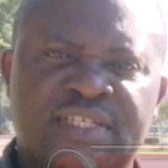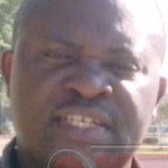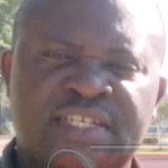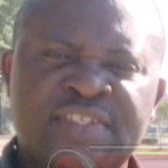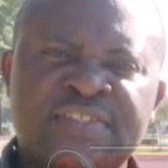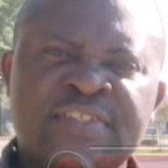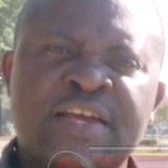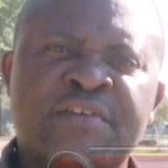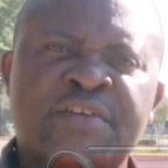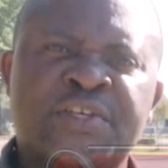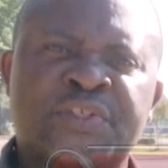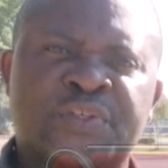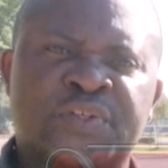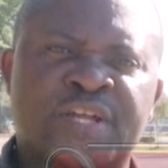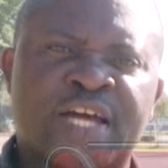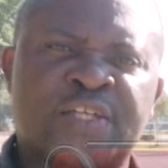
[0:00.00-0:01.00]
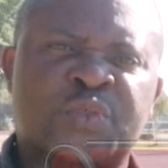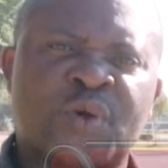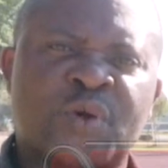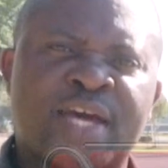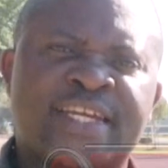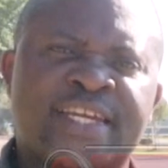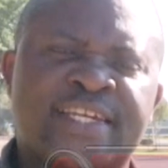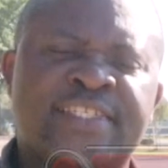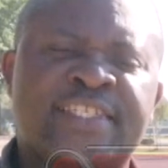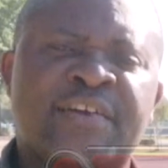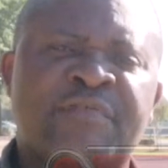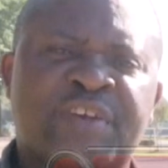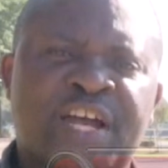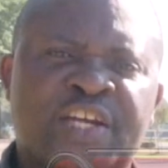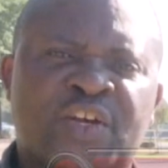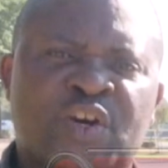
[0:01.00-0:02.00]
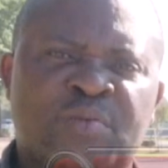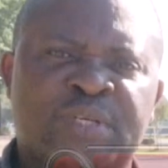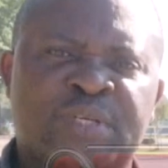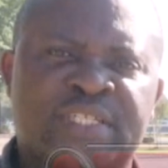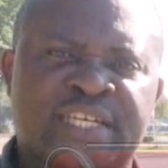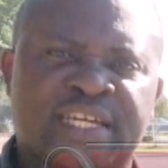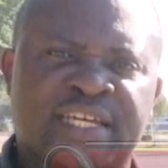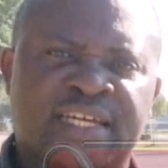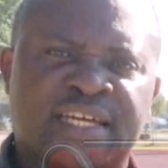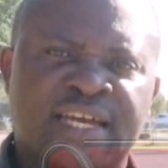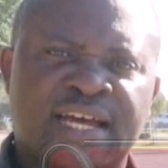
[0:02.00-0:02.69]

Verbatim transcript: This is the reason as why the East African community